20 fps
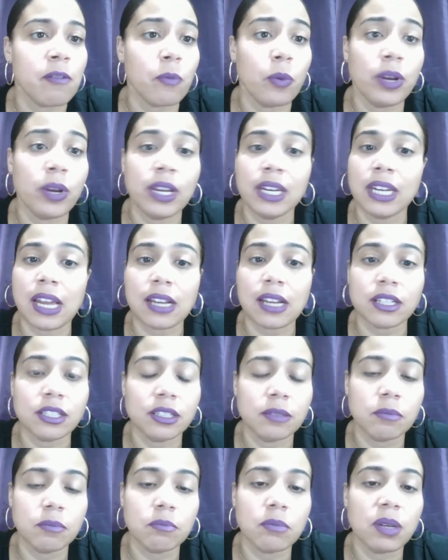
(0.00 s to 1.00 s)
We can
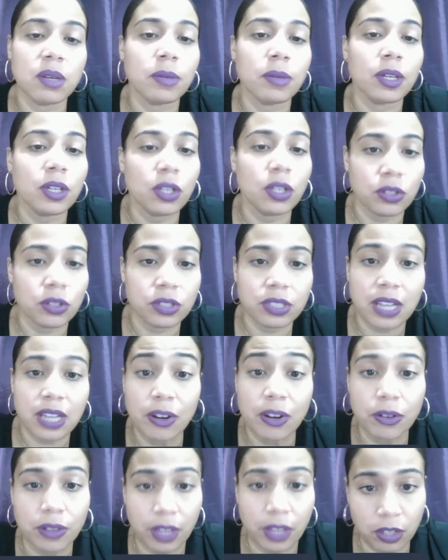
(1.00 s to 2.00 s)
actually mimic your
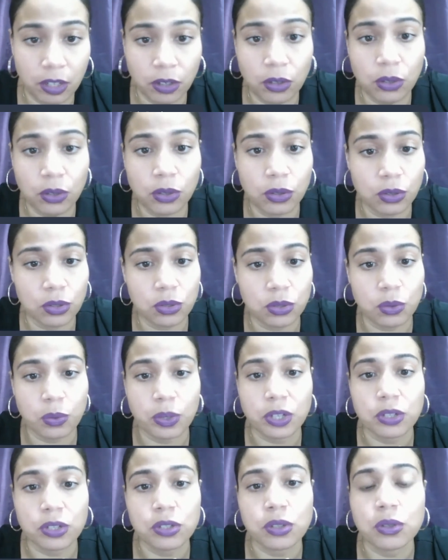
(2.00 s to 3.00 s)
style that you used to
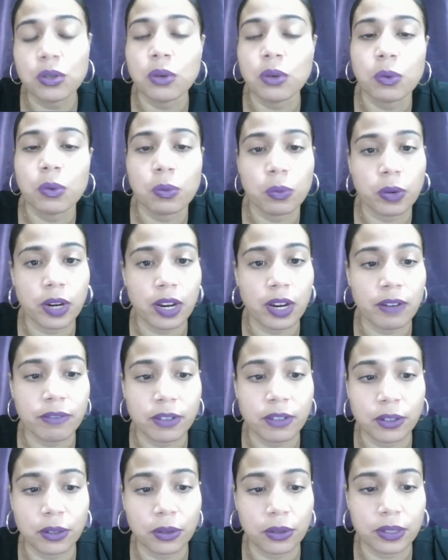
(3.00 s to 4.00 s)
wear, so no one will
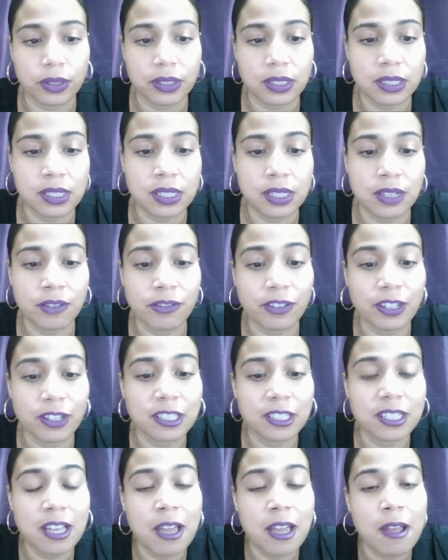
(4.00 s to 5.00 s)
ever notice a
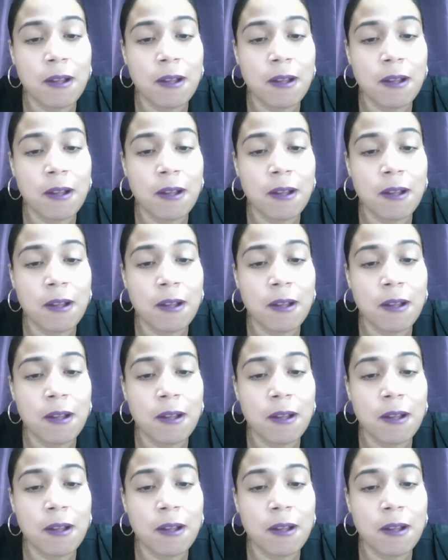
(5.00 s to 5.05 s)
difference.